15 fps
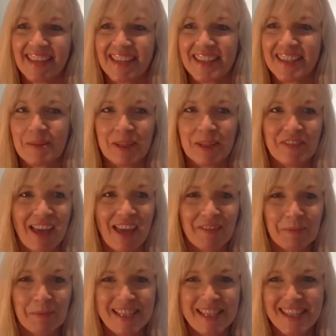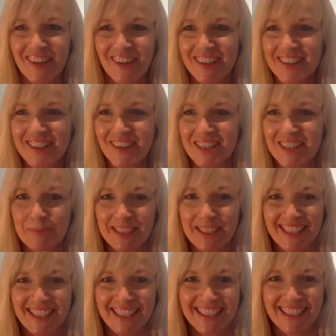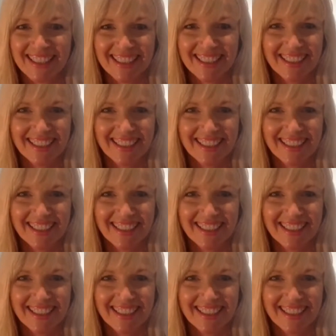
Thanks so much for having me, Sarah. It's great to be here.